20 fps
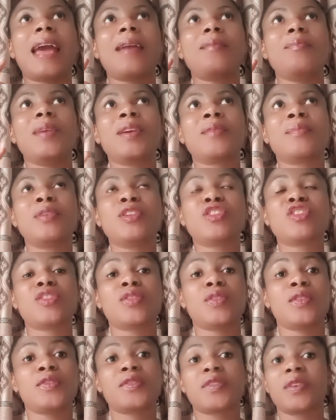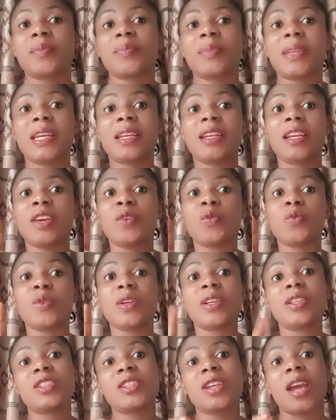I made mention of something in
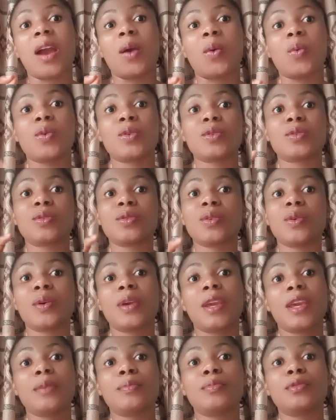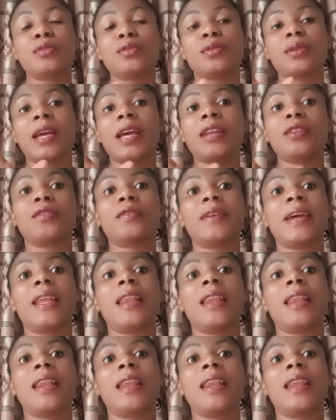which I was not able to kind of